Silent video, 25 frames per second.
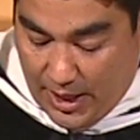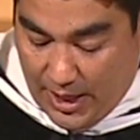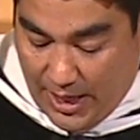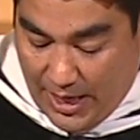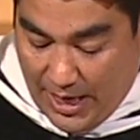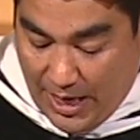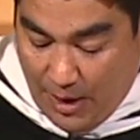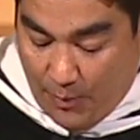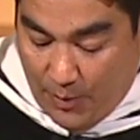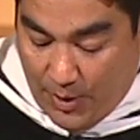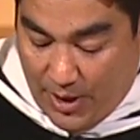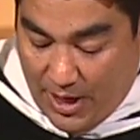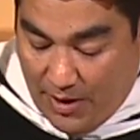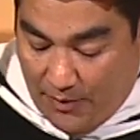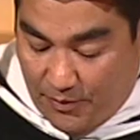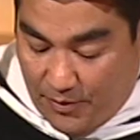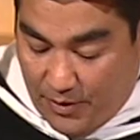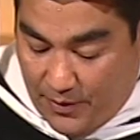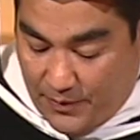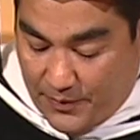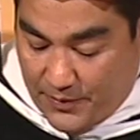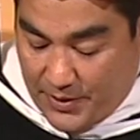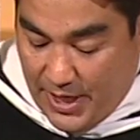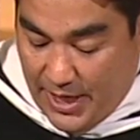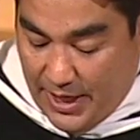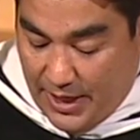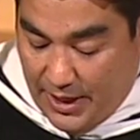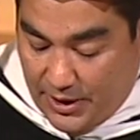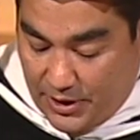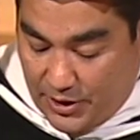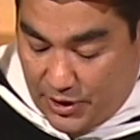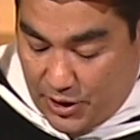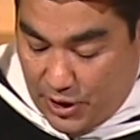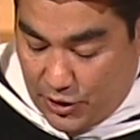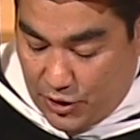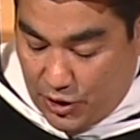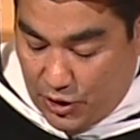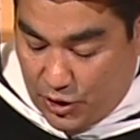And I would never have taken
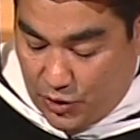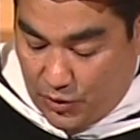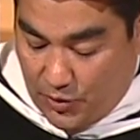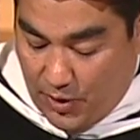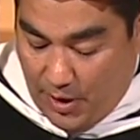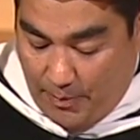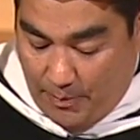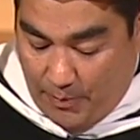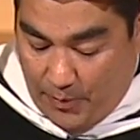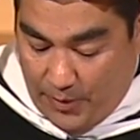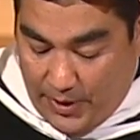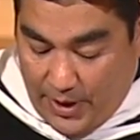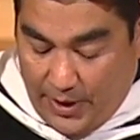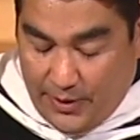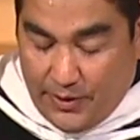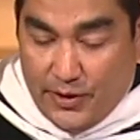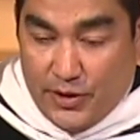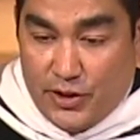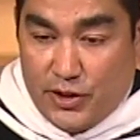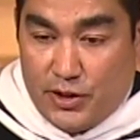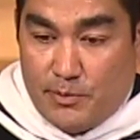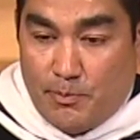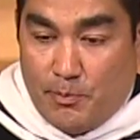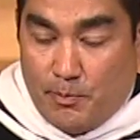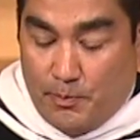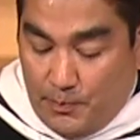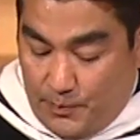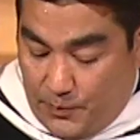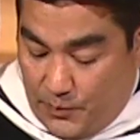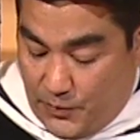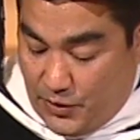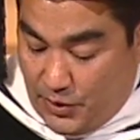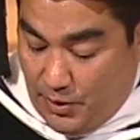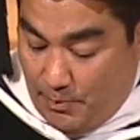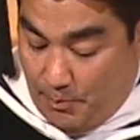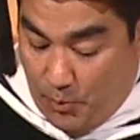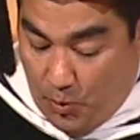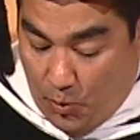such a trip without the
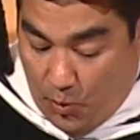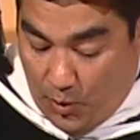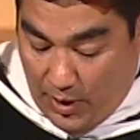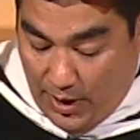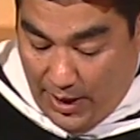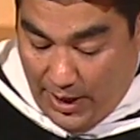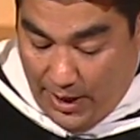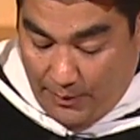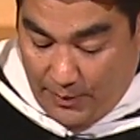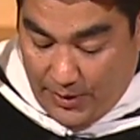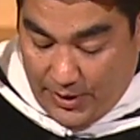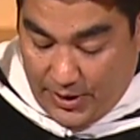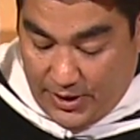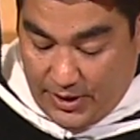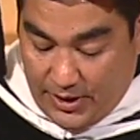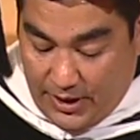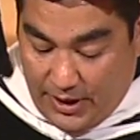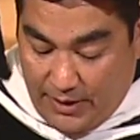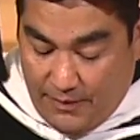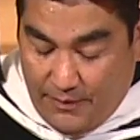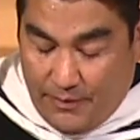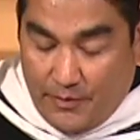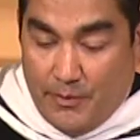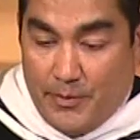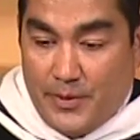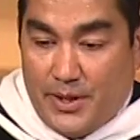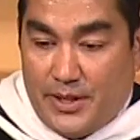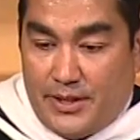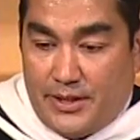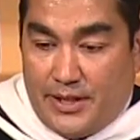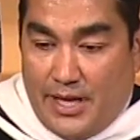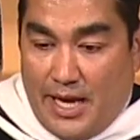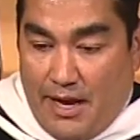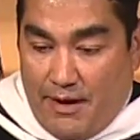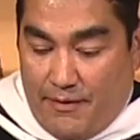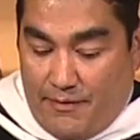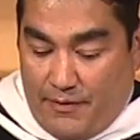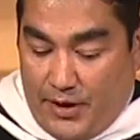support I received from the
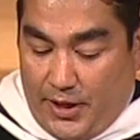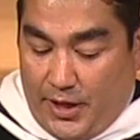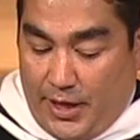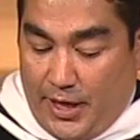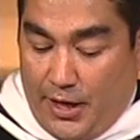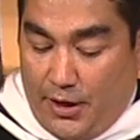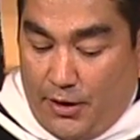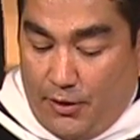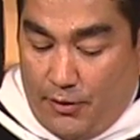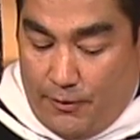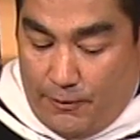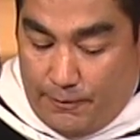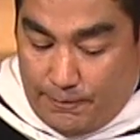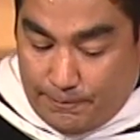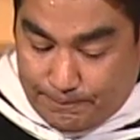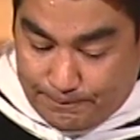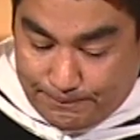staff at Kendall.